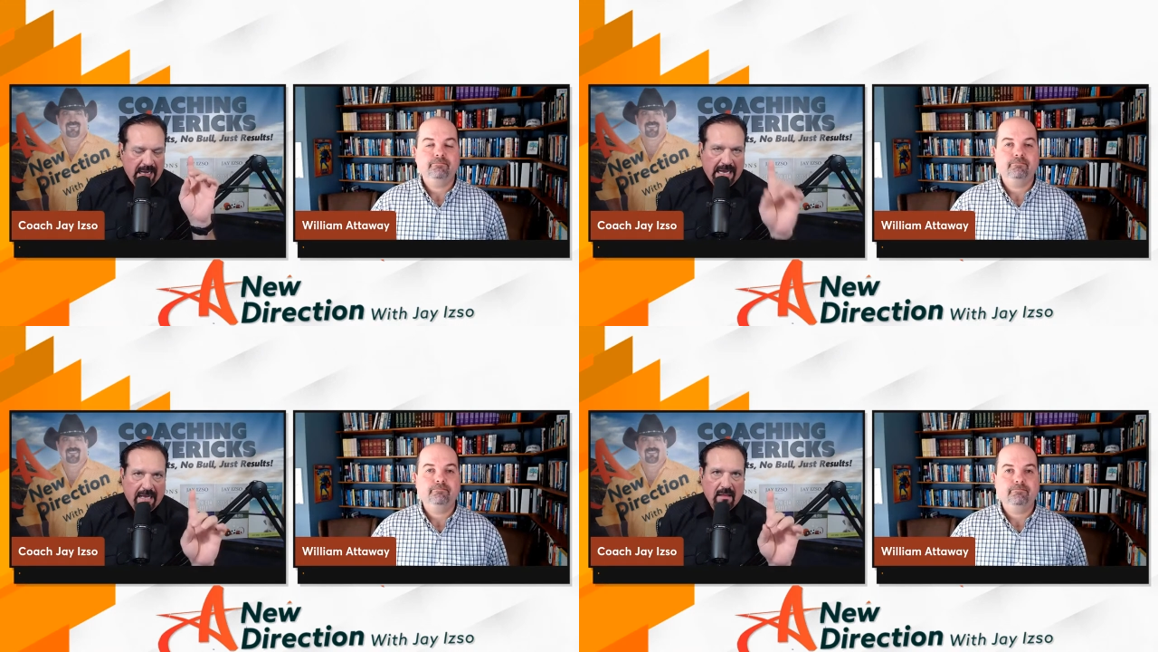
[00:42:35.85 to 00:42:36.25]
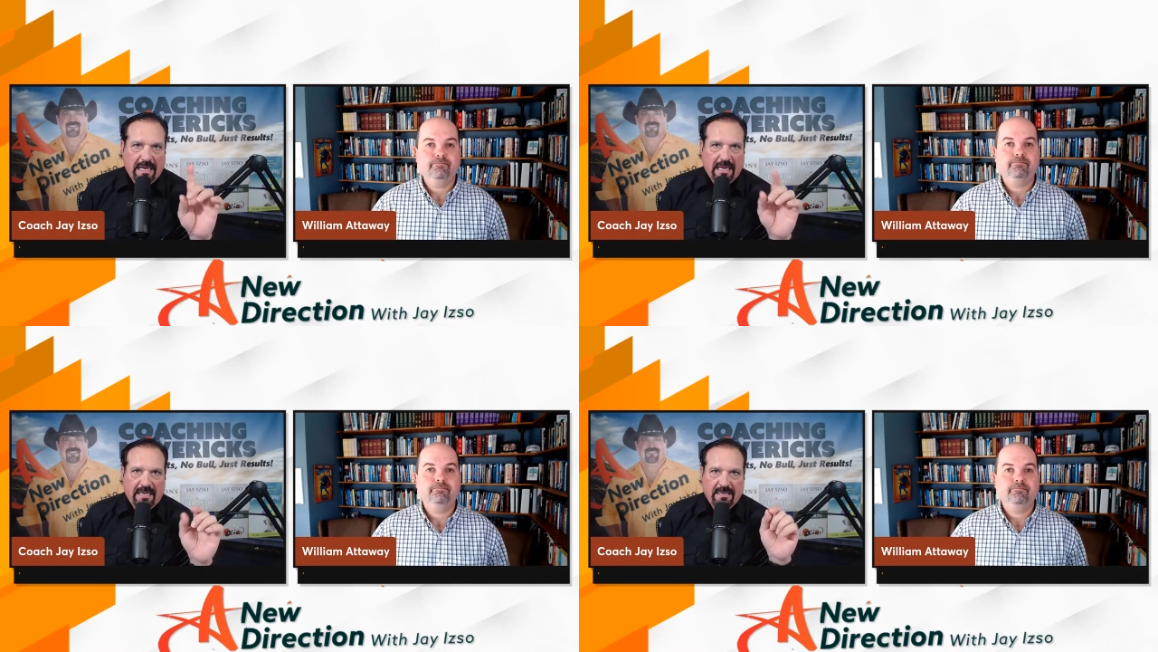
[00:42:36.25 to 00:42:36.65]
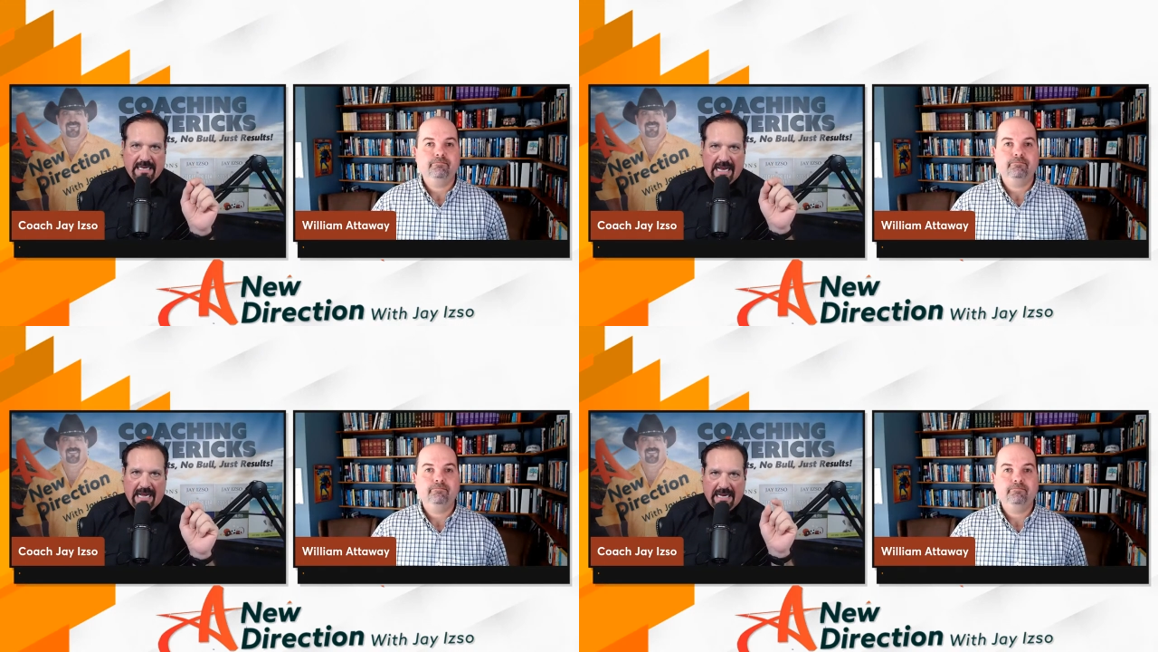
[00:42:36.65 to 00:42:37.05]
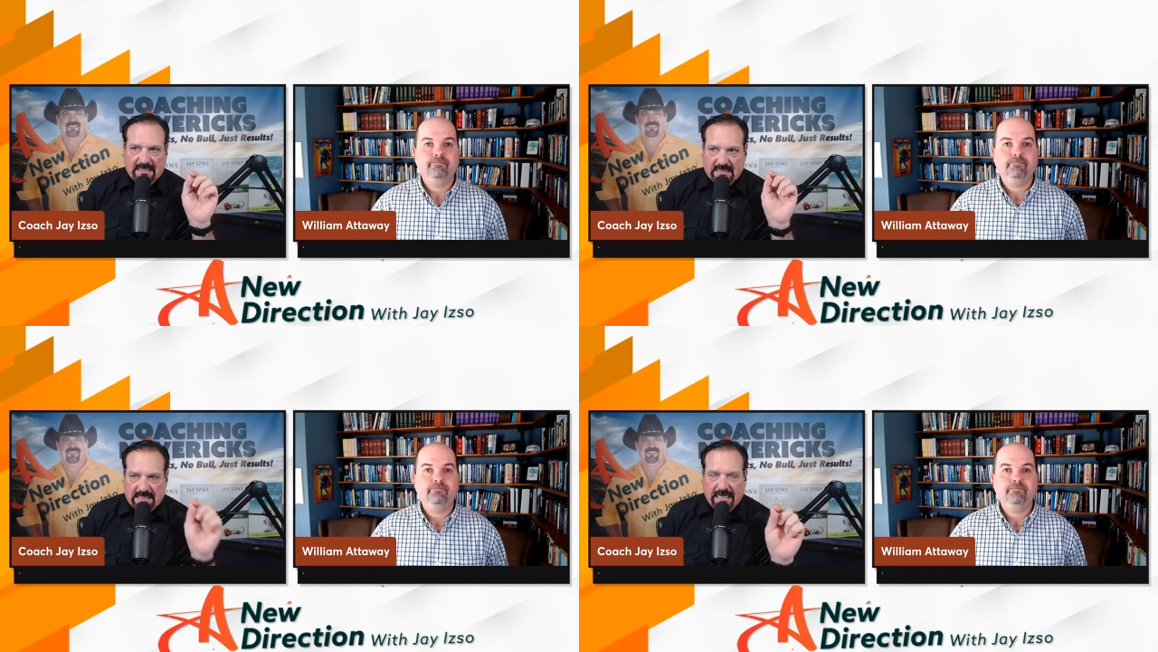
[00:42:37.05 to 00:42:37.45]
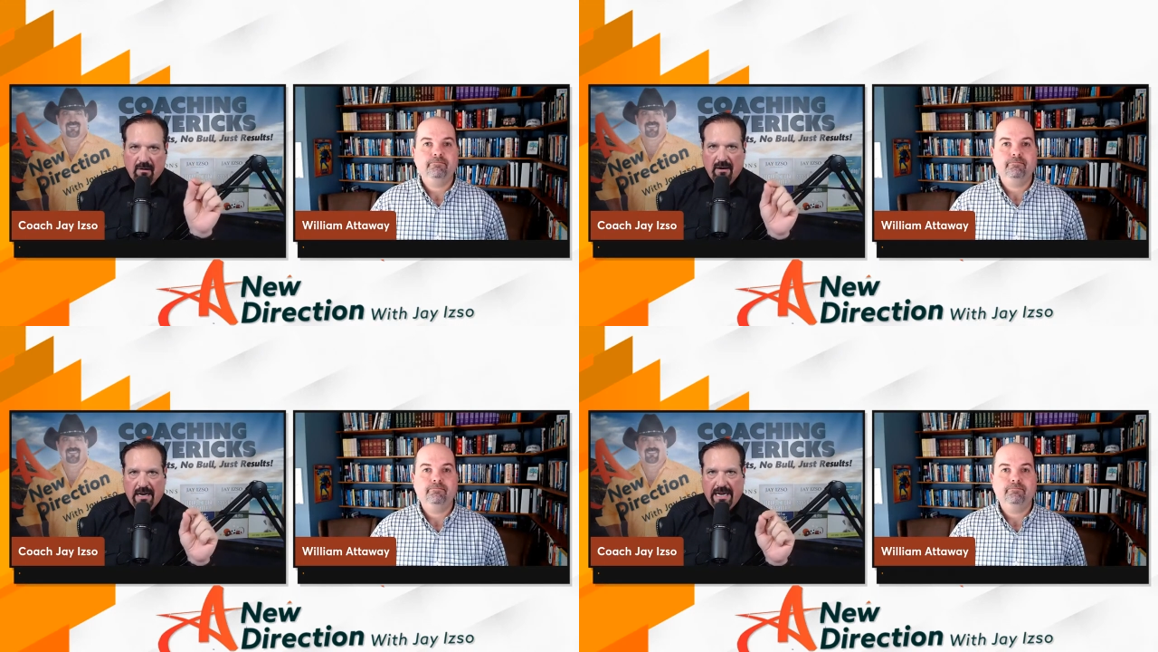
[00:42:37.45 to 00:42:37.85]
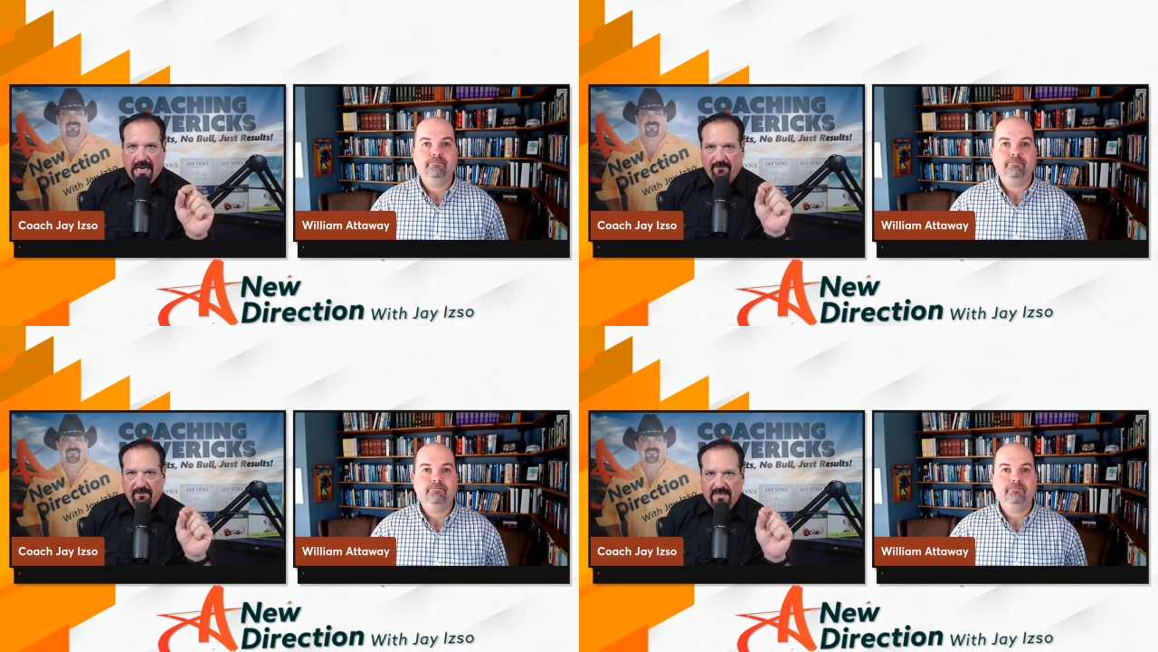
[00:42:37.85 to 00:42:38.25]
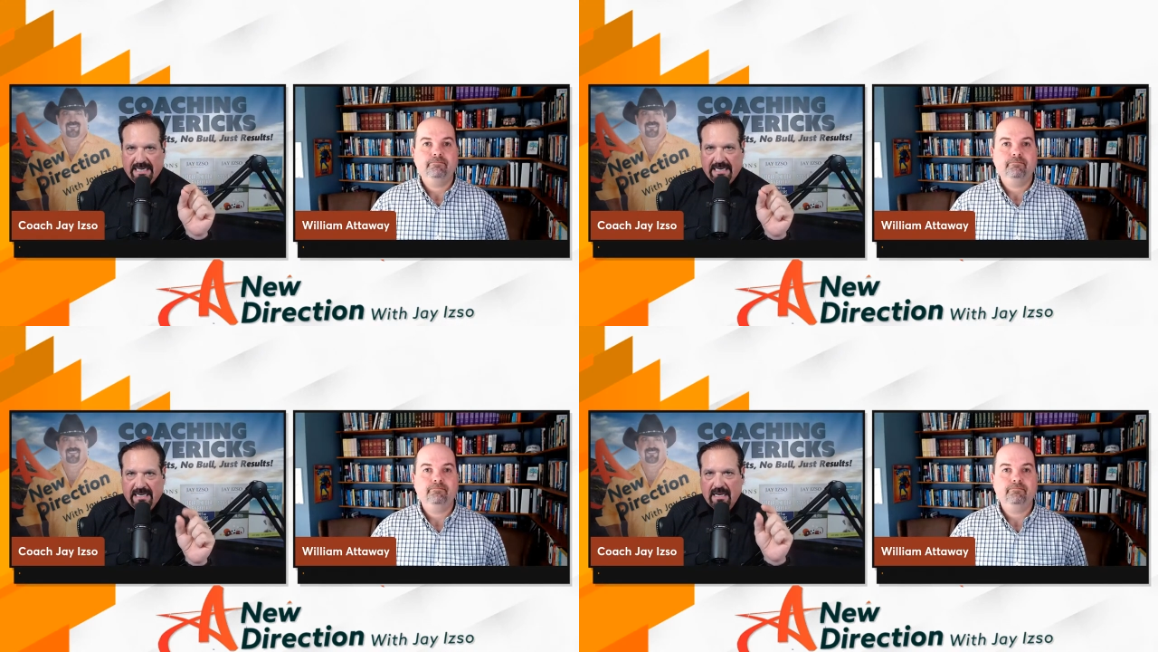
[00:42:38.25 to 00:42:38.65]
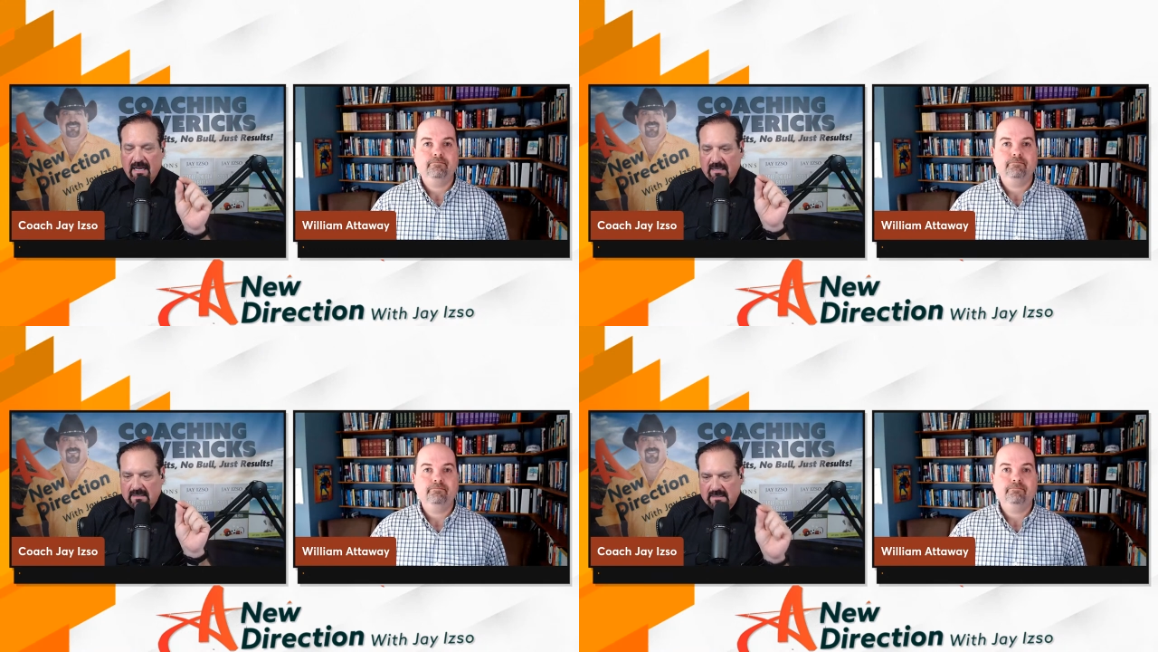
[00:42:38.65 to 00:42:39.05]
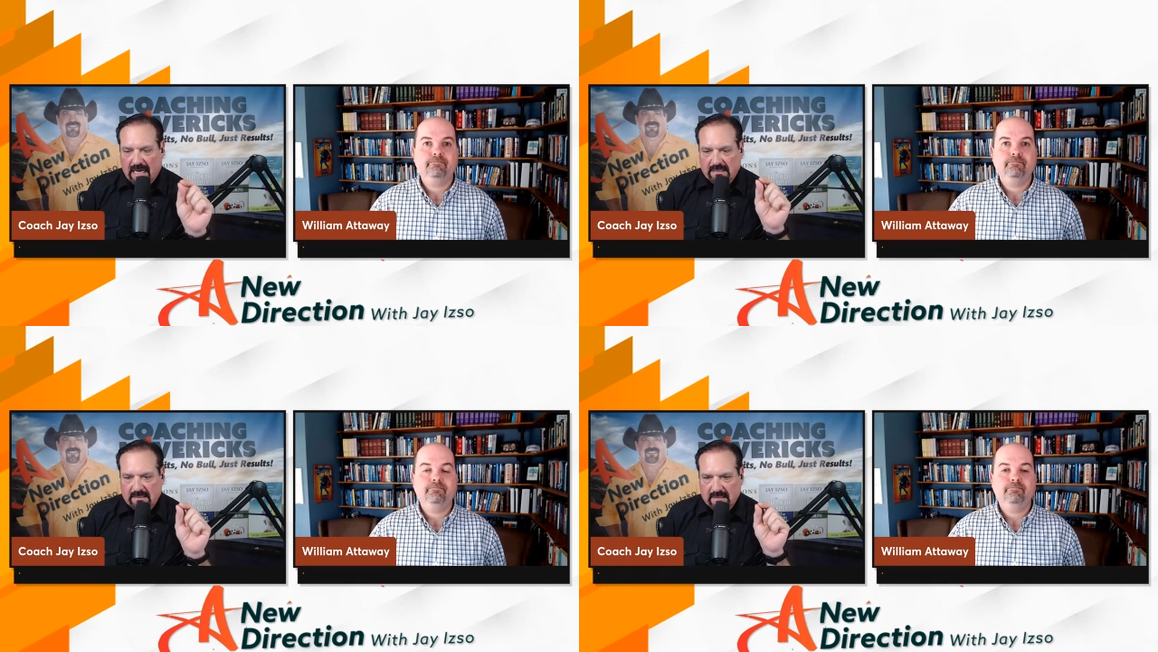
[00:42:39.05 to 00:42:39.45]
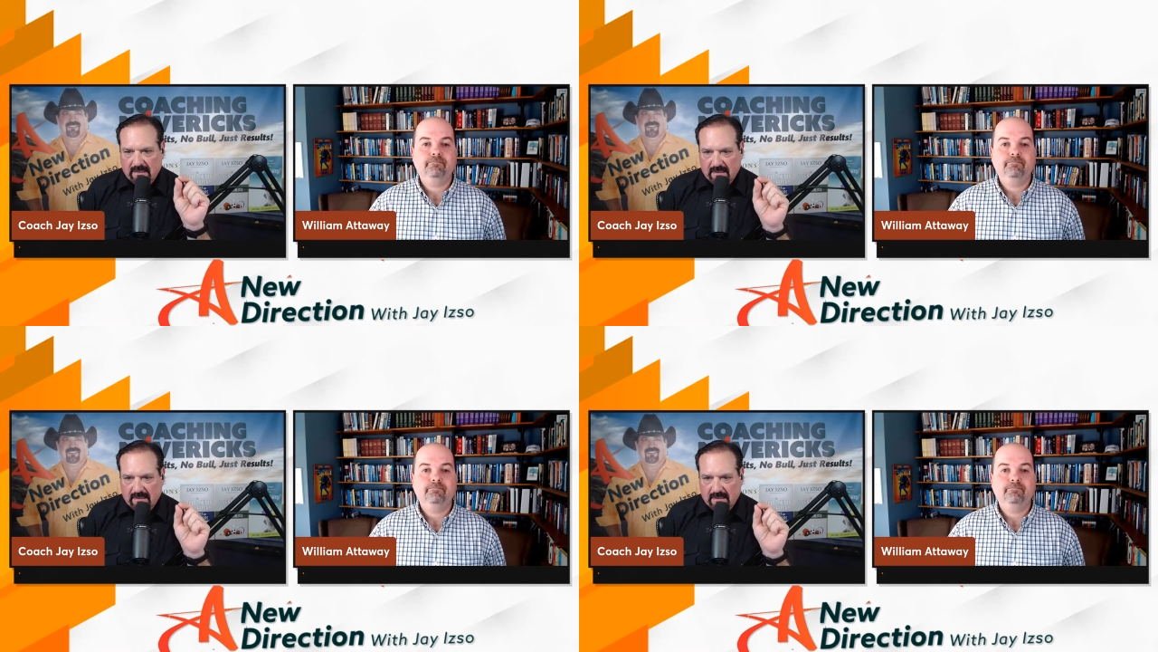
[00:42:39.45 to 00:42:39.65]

Speaker 1: L I N D A C R A F T.com.